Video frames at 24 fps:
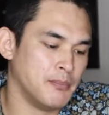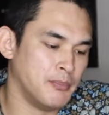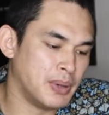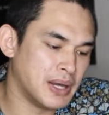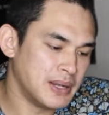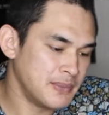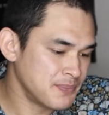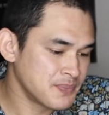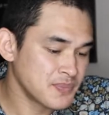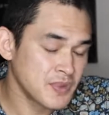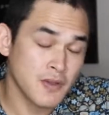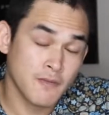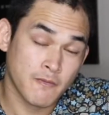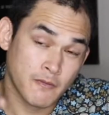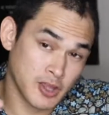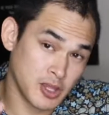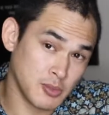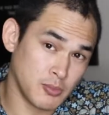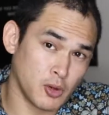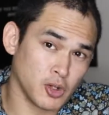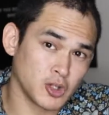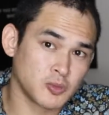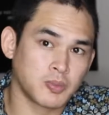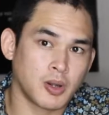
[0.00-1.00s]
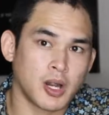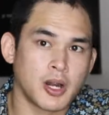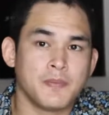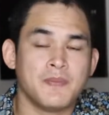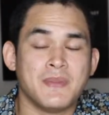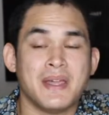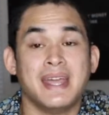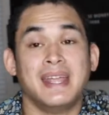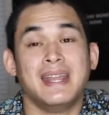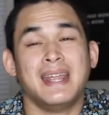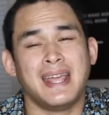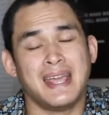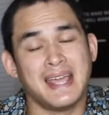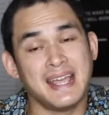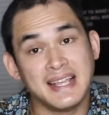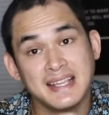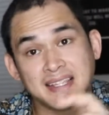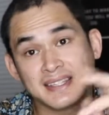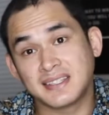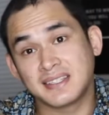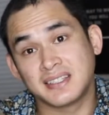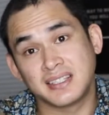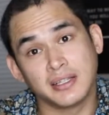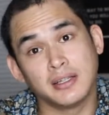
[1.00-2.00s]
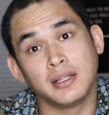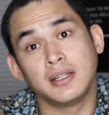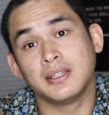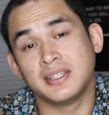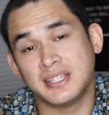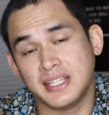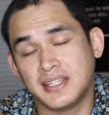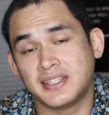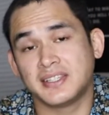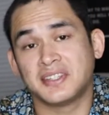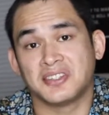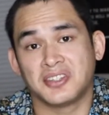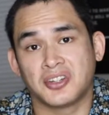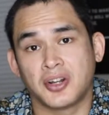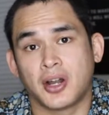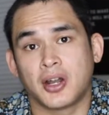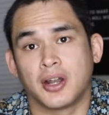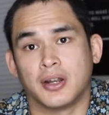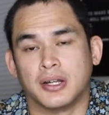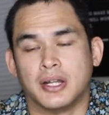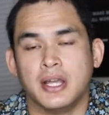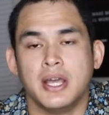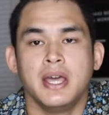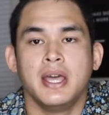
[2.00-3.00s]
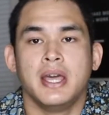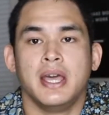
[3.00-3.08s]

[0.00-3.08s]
But for the most part, it is still a decent card.